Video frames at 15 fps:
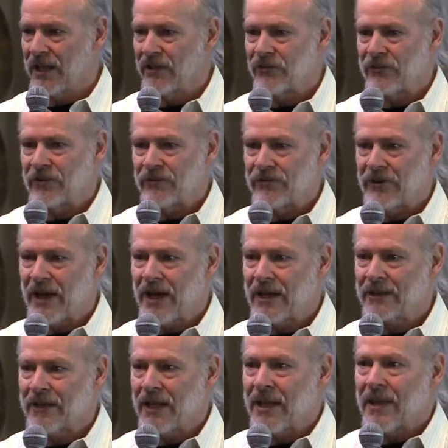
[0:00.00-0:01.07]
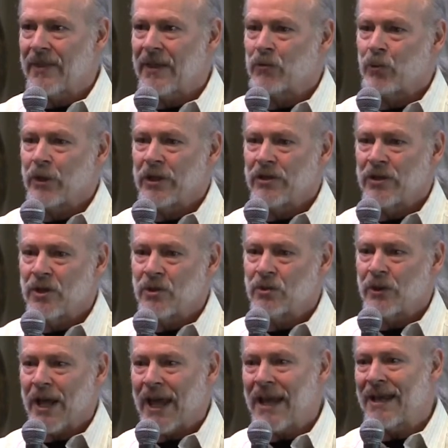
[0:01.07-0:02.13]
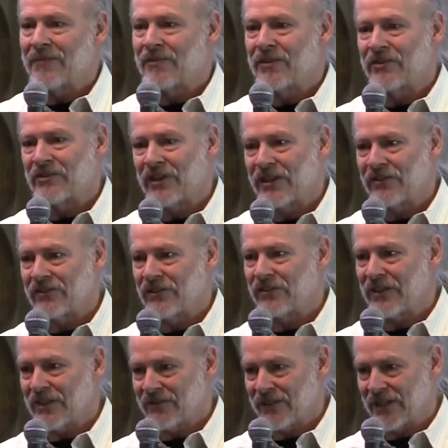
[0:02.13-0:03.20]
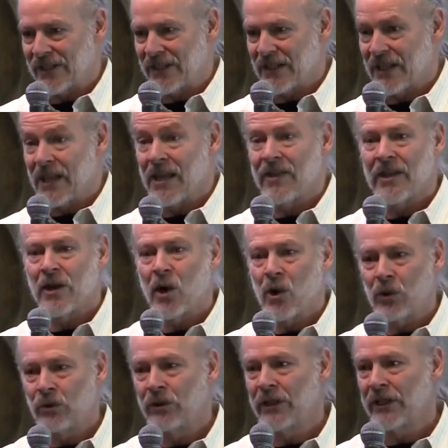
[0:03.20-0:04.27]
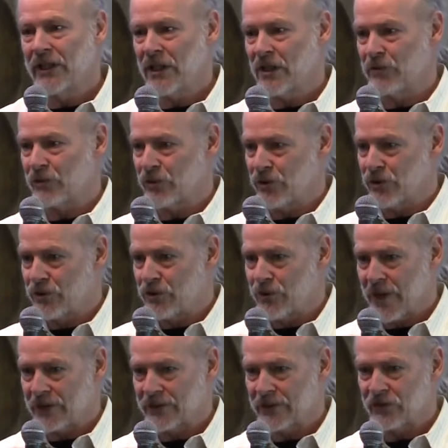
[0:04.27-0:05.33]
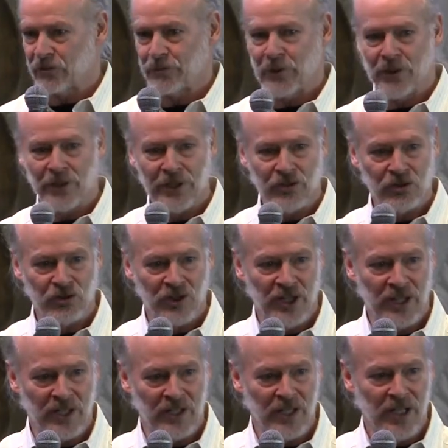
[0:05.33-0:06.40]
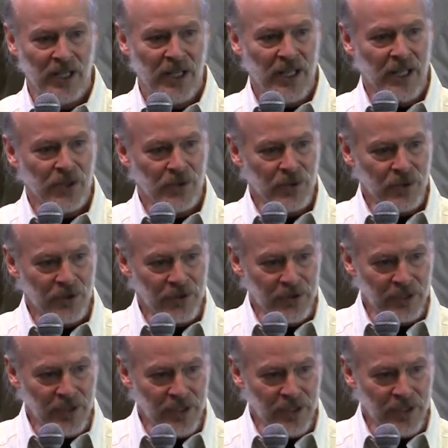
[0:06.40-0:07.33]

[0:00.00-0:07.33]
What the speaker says: It's the fact that we don't have the sensitivity that only comes to the direct experience channel in order to